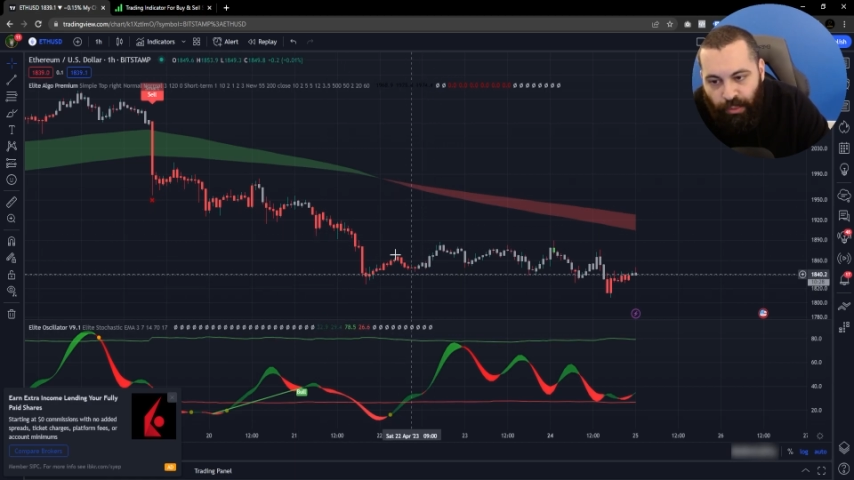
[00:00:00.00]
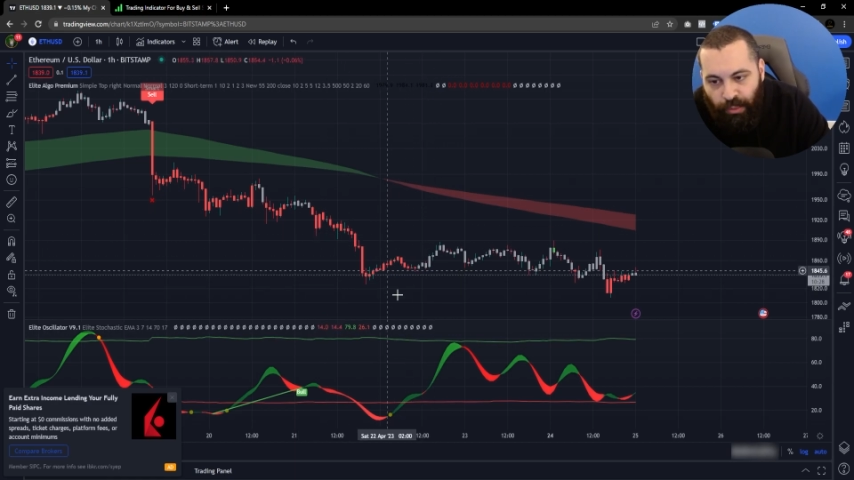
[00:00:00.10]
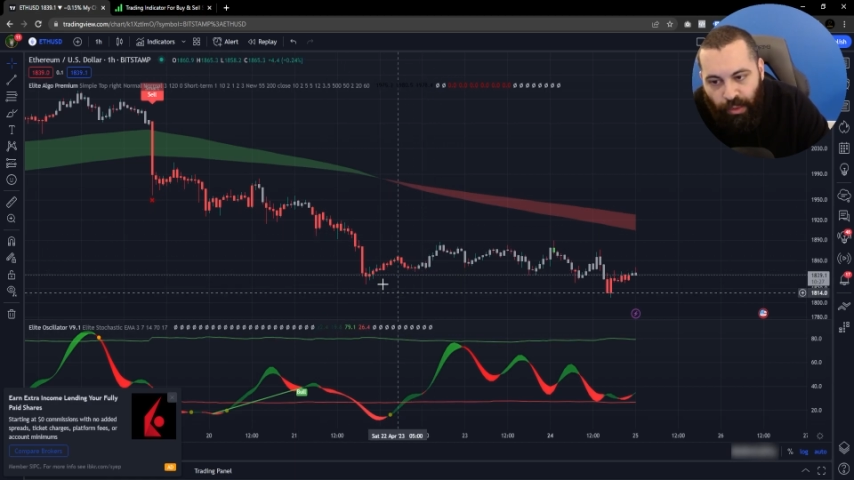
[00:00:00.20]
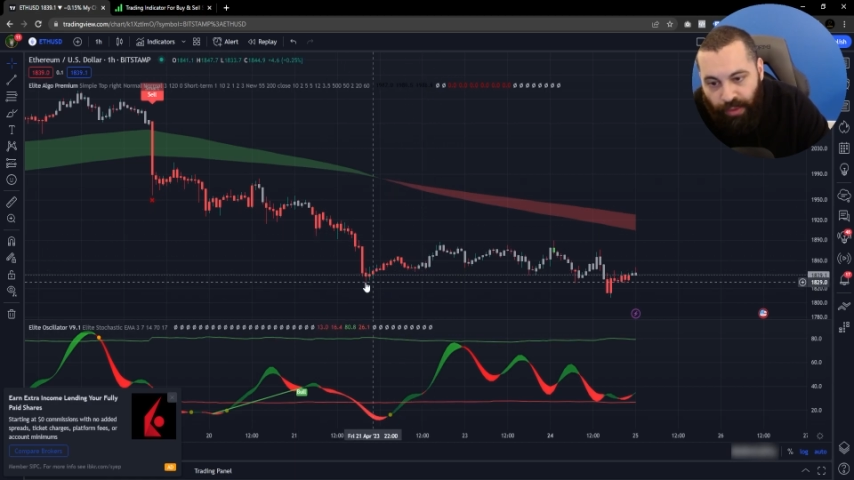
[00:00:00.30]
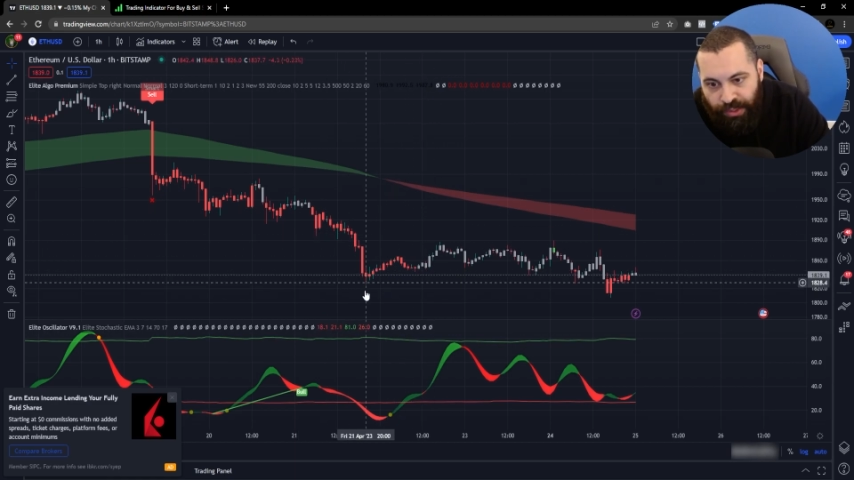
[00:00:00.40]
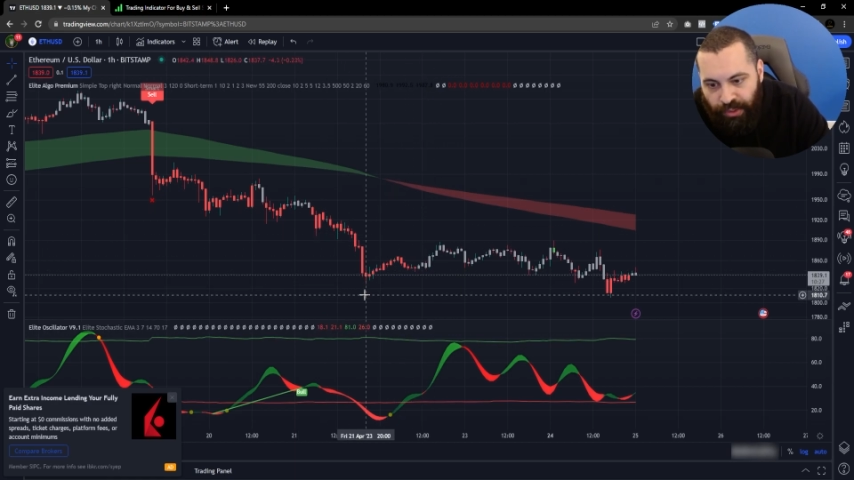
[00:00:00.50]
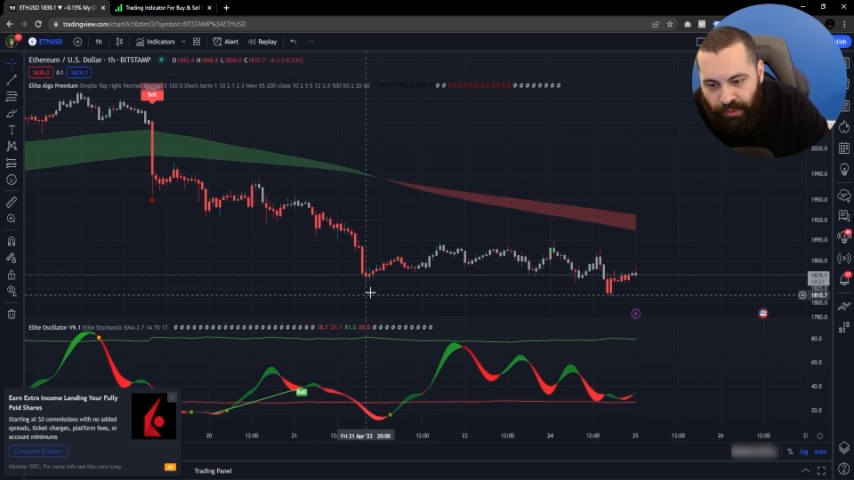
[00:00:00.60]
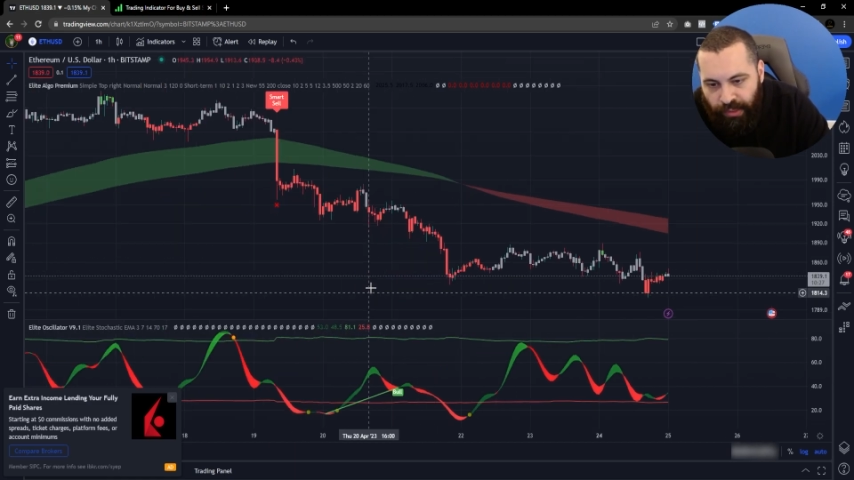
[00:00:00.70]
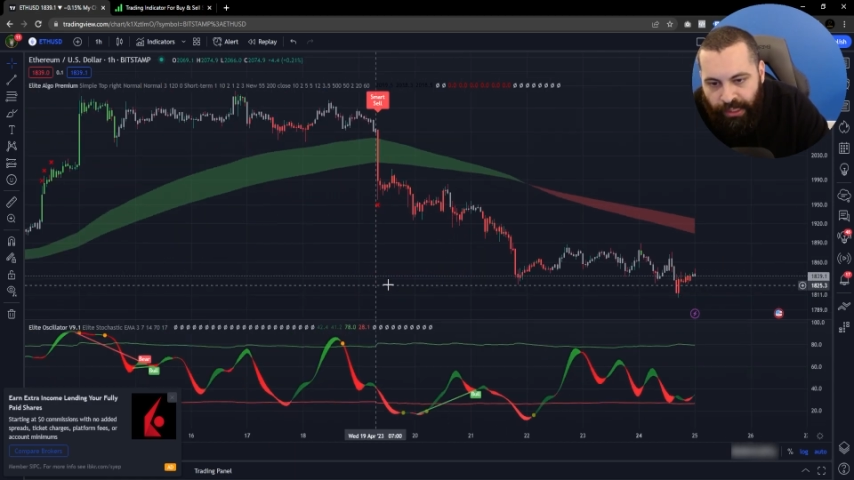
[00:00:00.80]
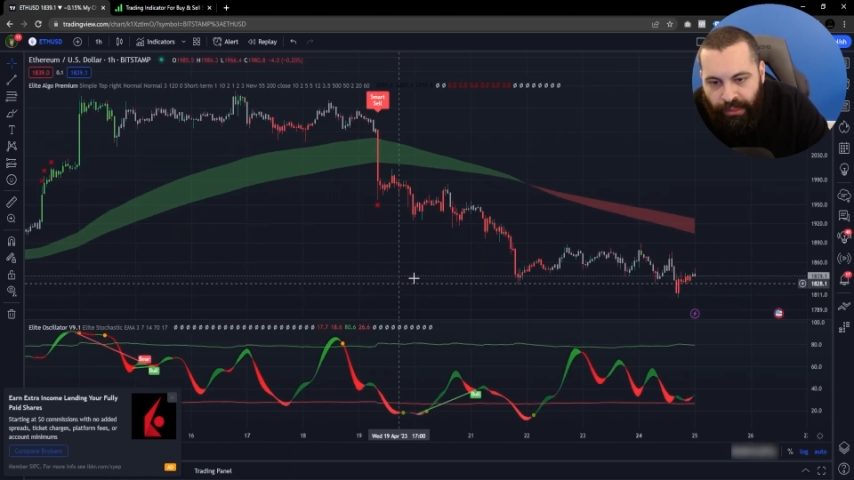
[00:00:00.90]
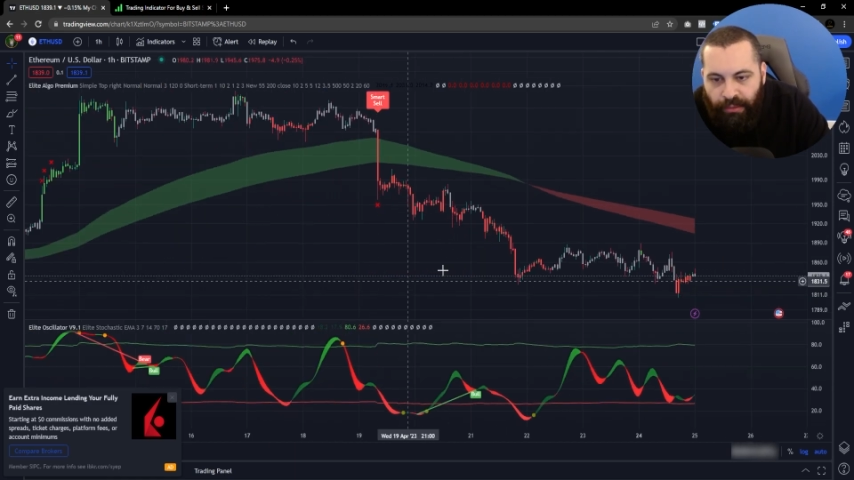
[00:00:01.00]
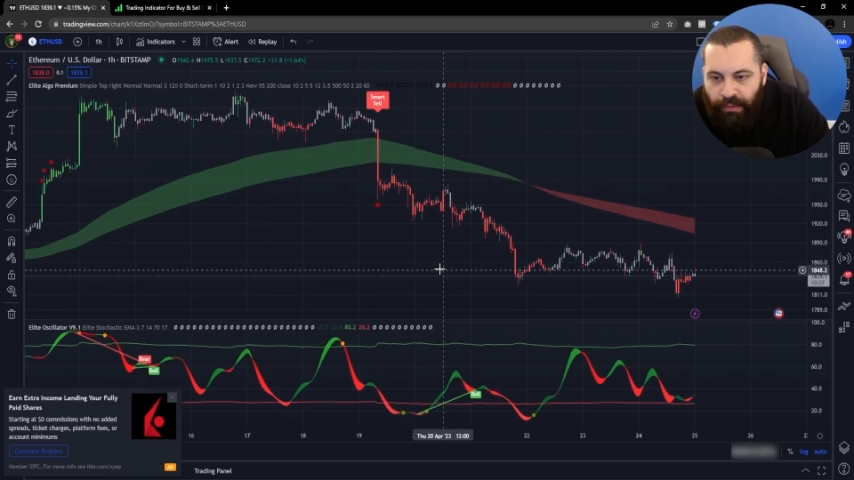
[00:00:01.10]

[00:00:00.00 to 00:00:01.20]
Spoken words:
what those are doing.